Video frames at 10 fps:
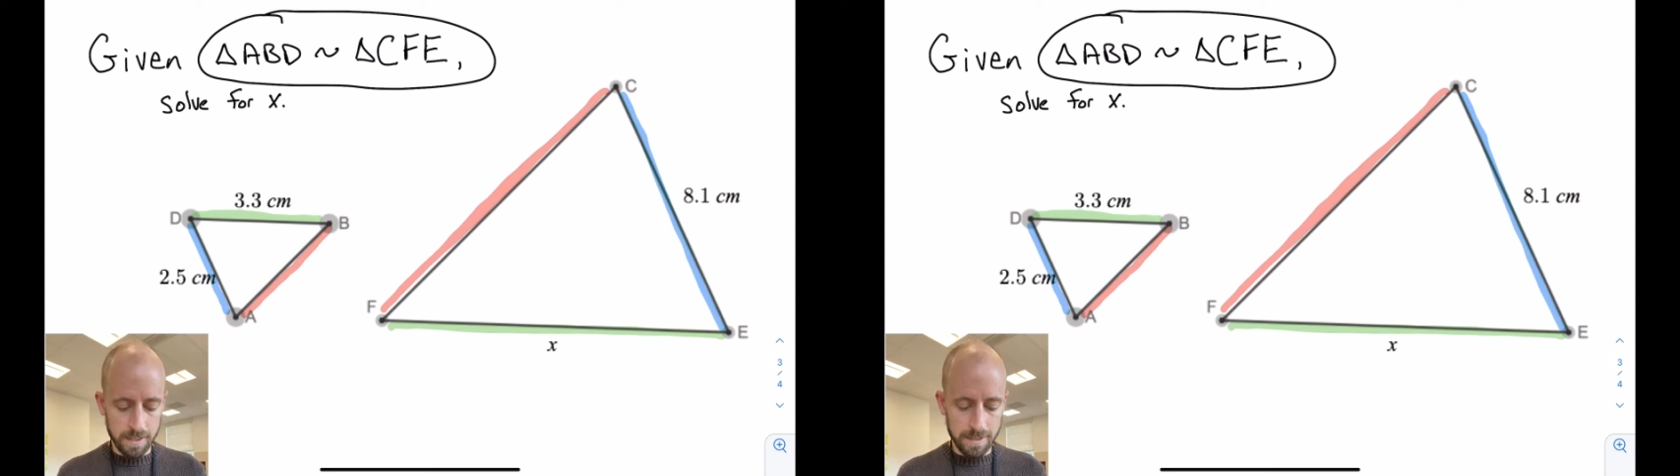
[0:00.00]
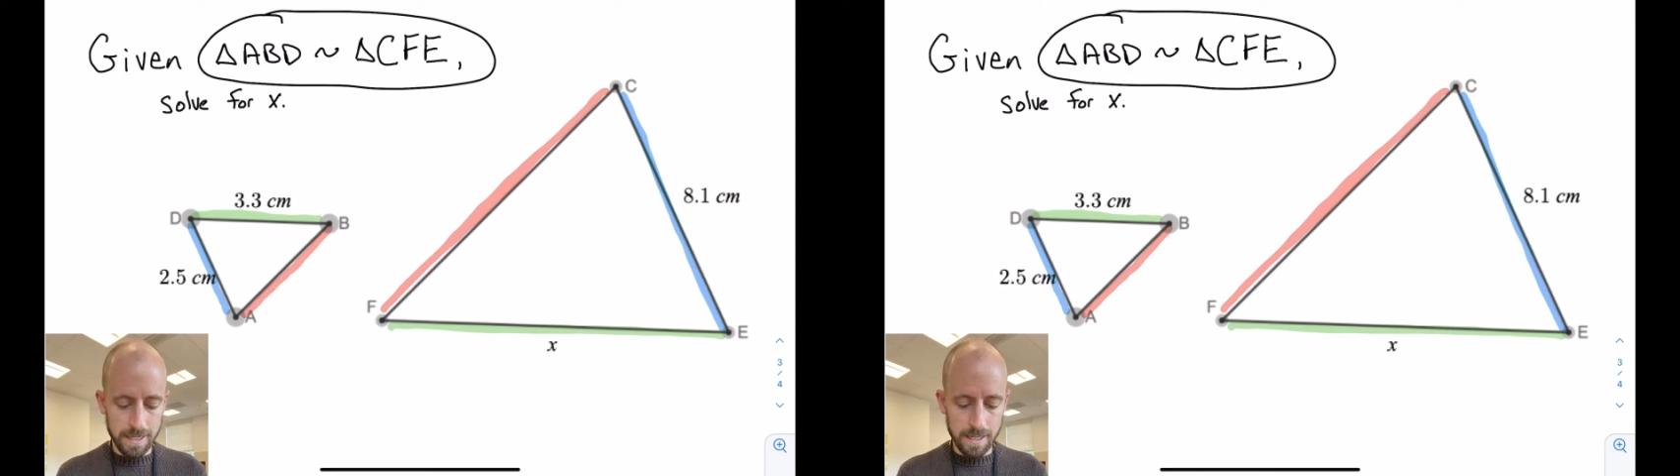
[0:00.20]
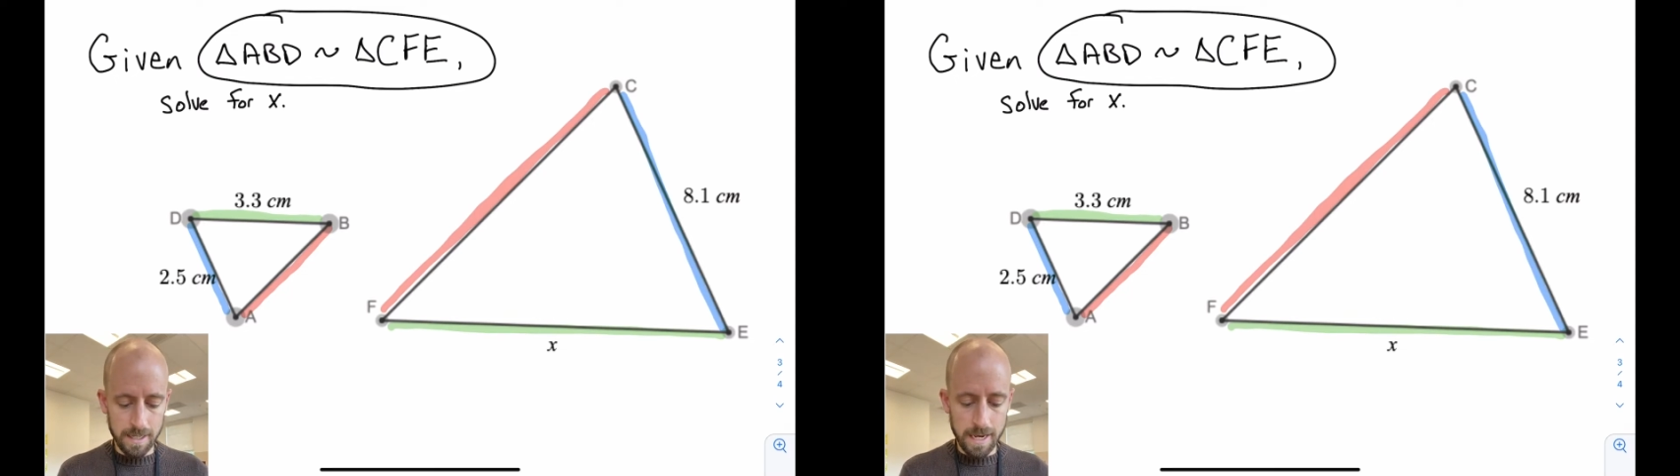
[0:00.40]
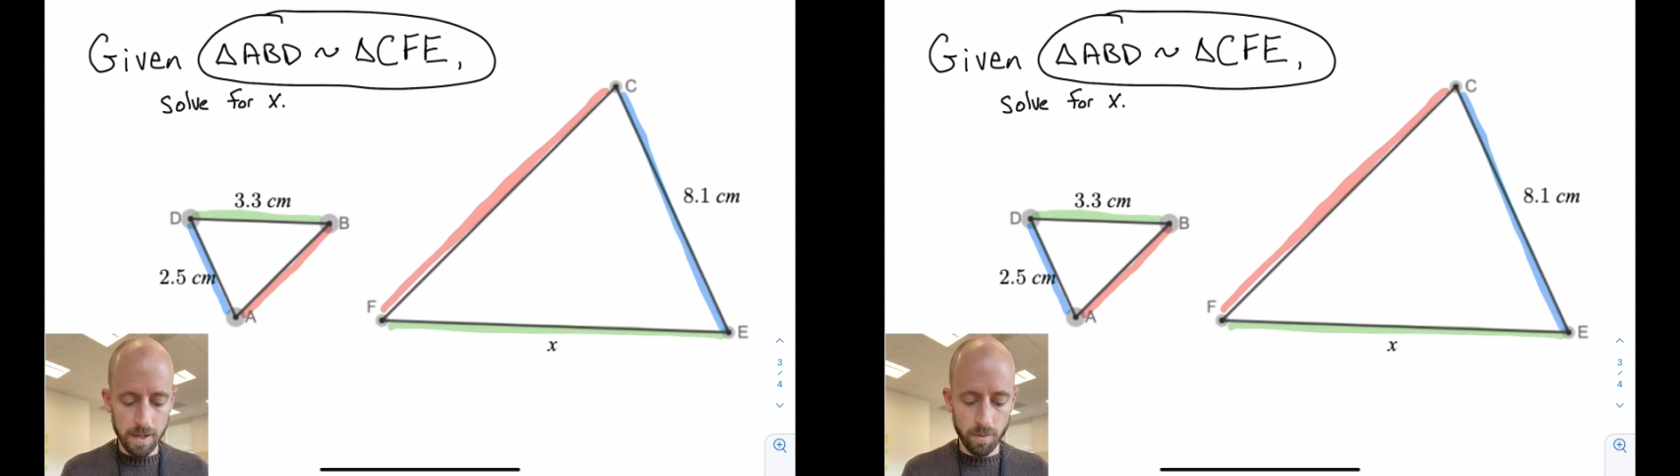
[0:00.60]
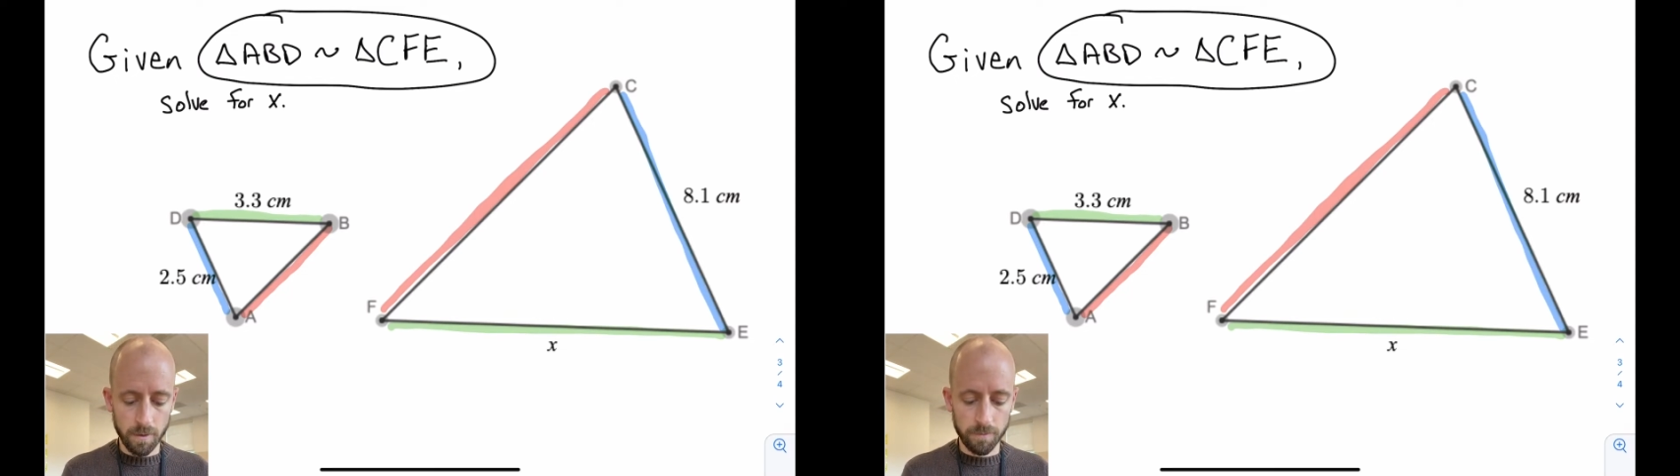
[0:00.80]
D and A
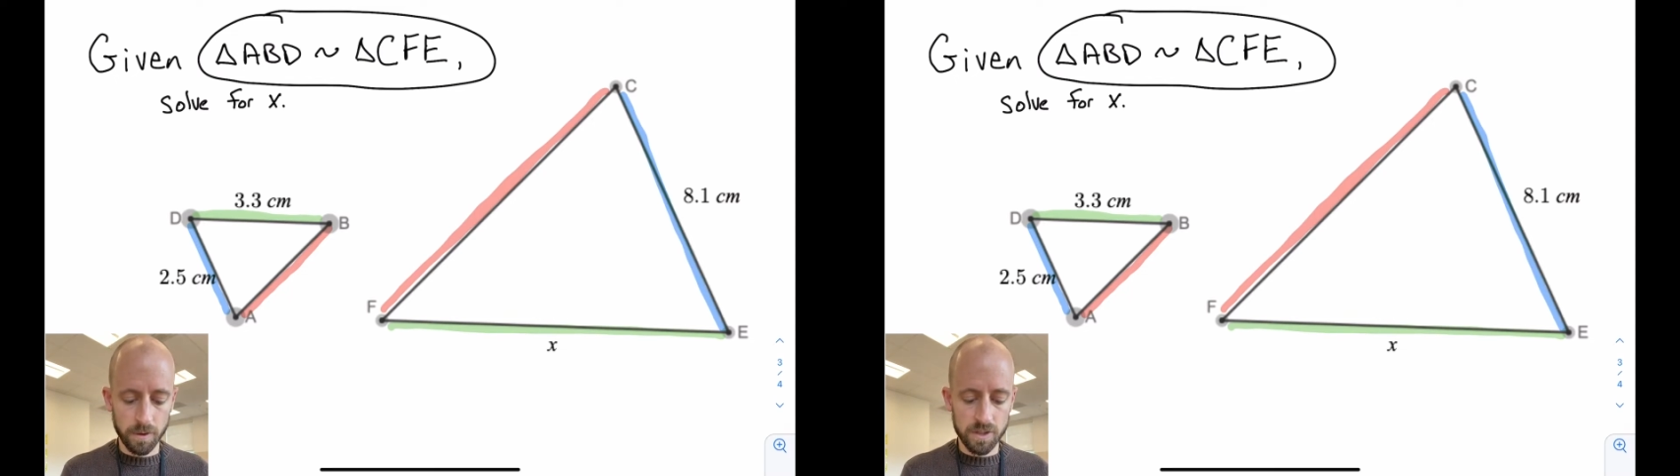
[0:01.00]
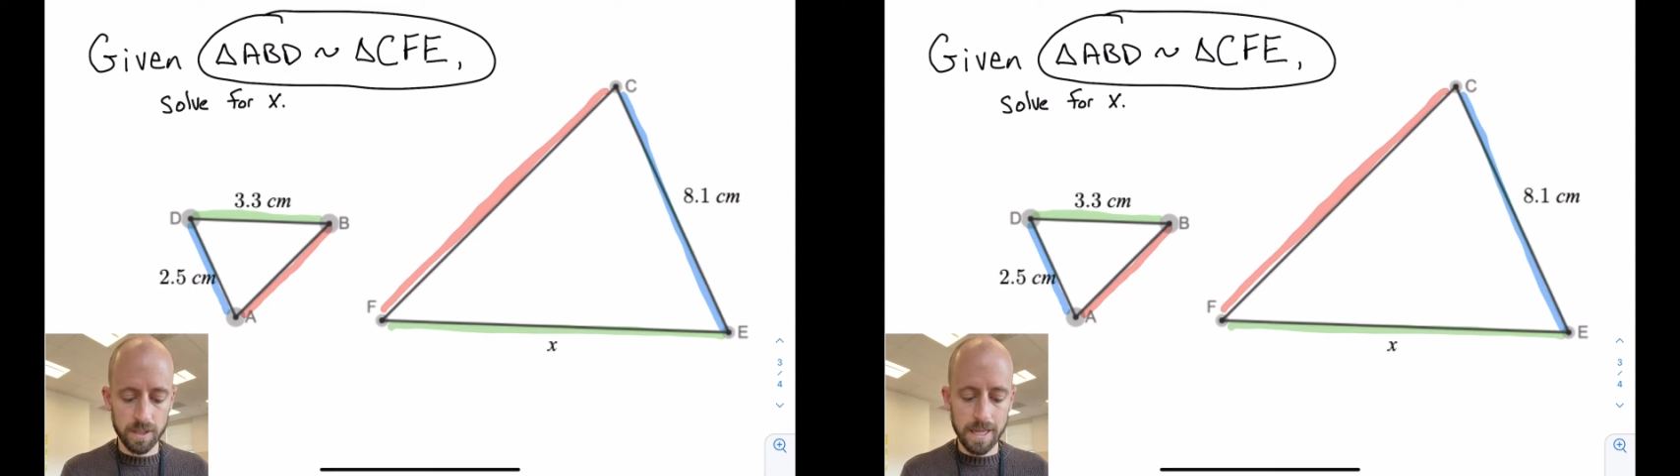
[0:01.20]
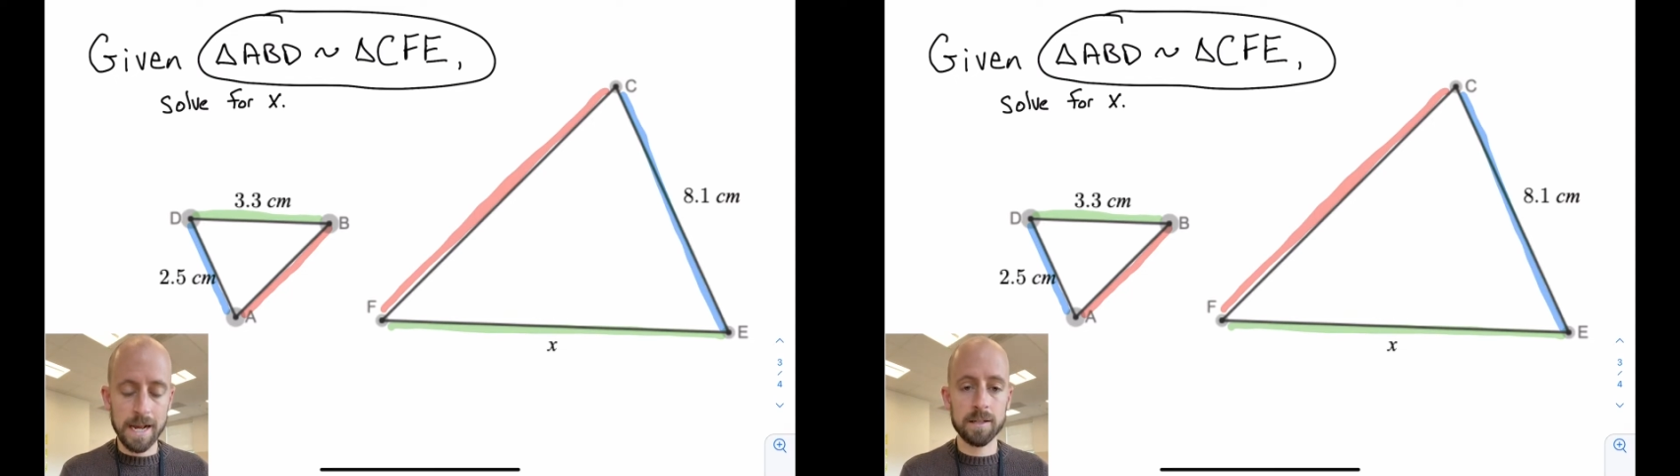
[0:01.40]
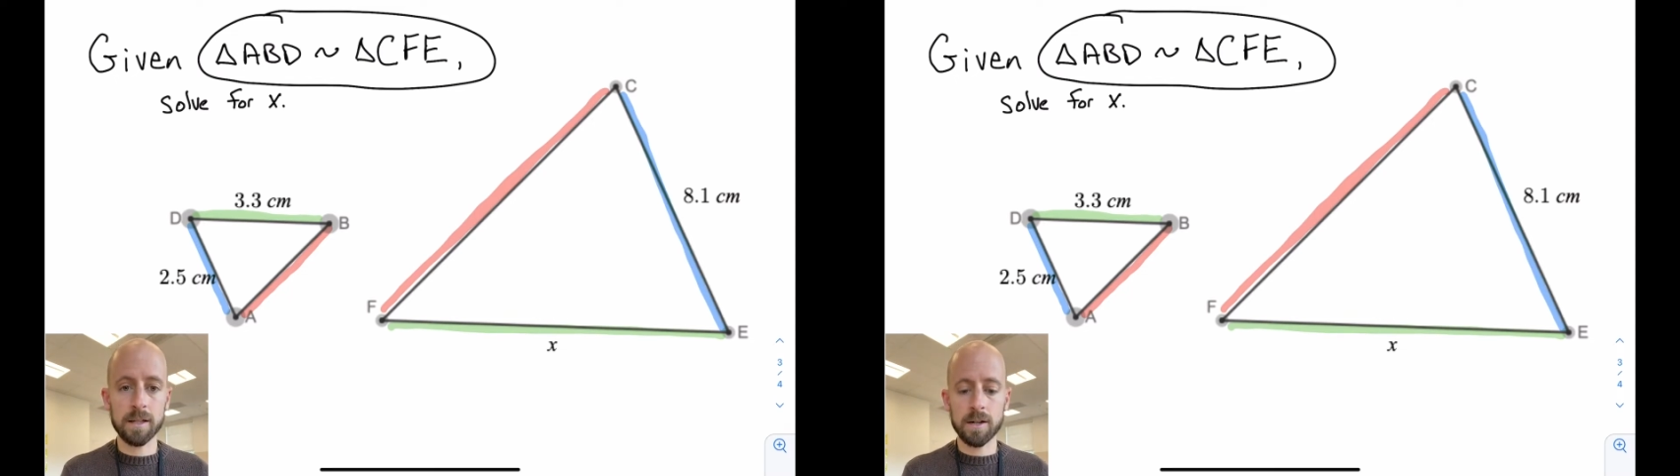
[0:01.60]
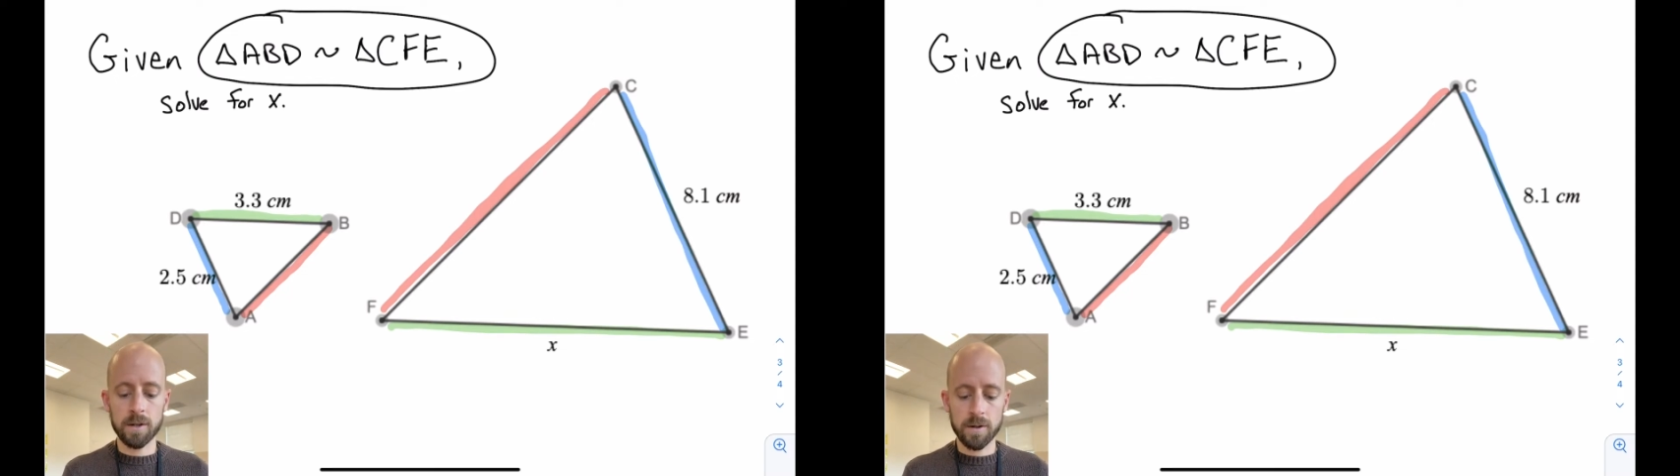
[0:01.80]
were the first and last
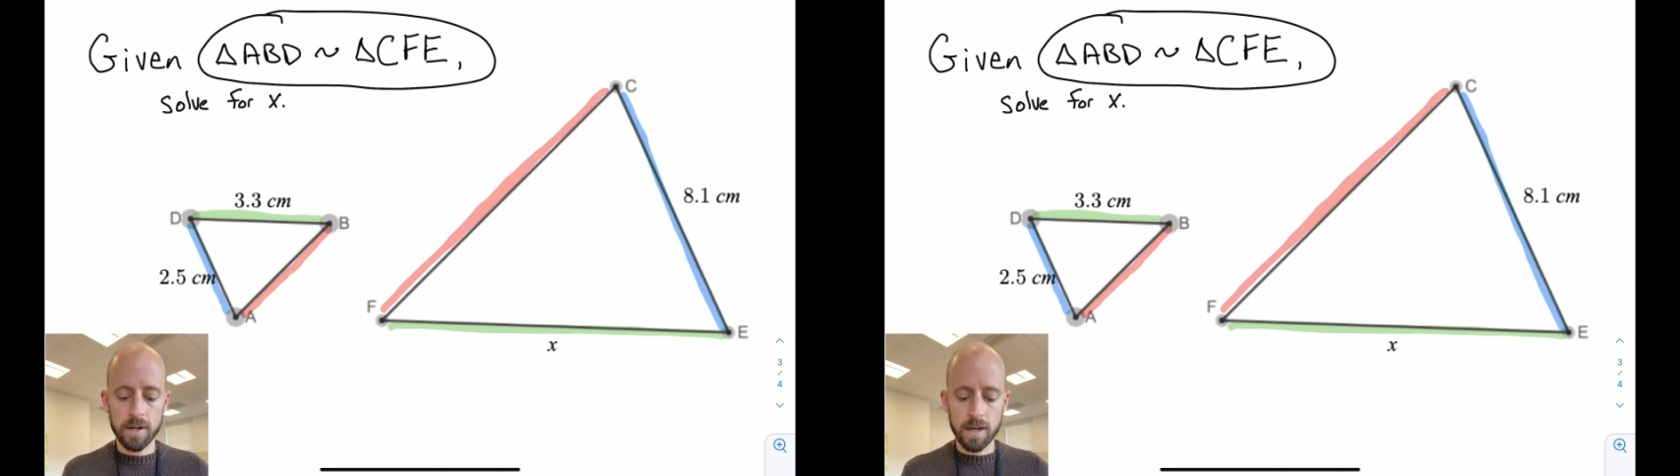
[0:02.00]
letter,